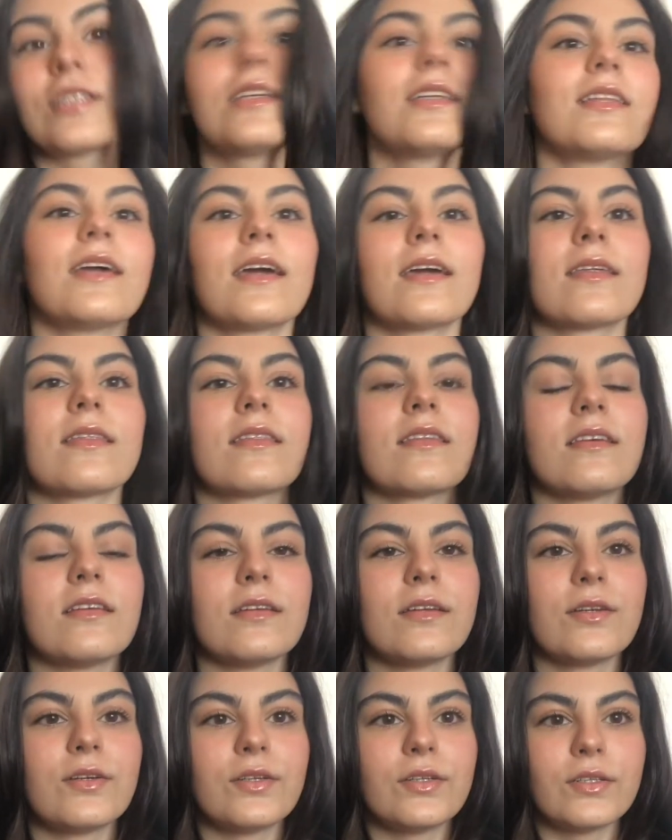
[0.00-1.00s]
like the
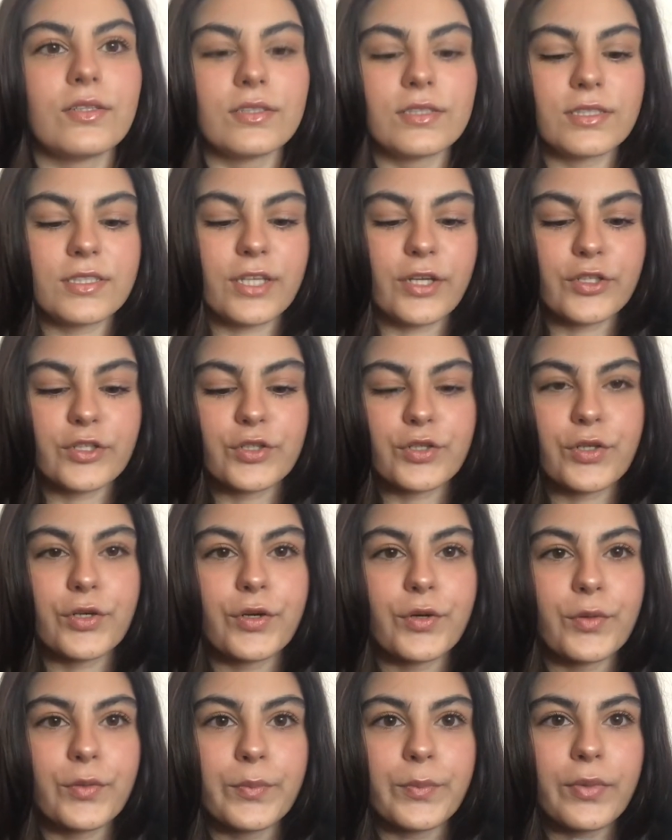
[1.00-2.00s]
little
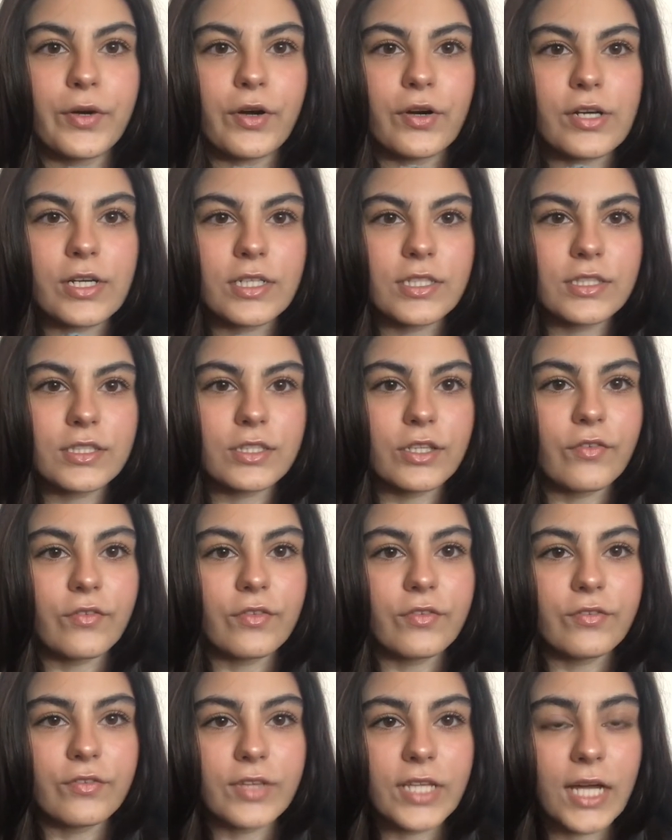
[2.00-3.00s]
center parts of
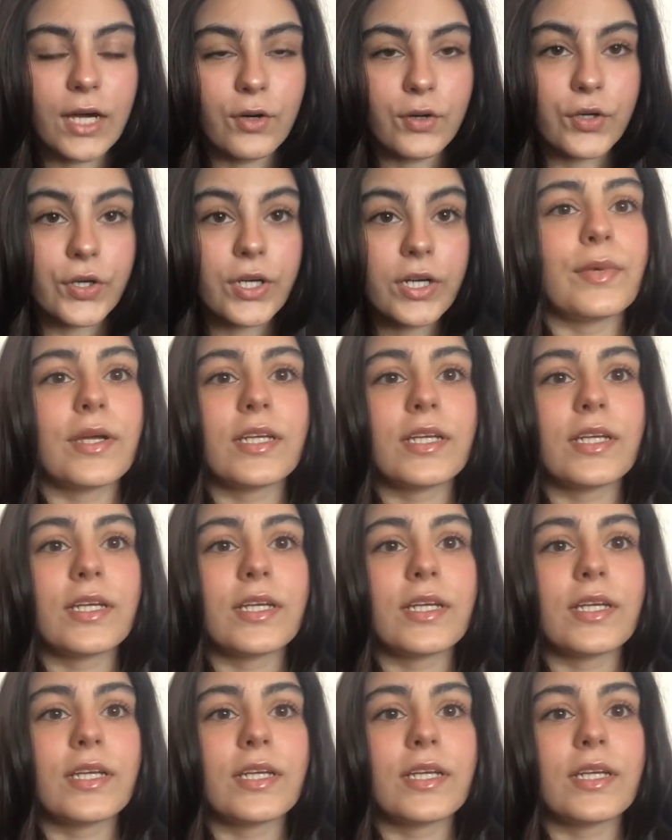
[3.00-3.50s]
the flower.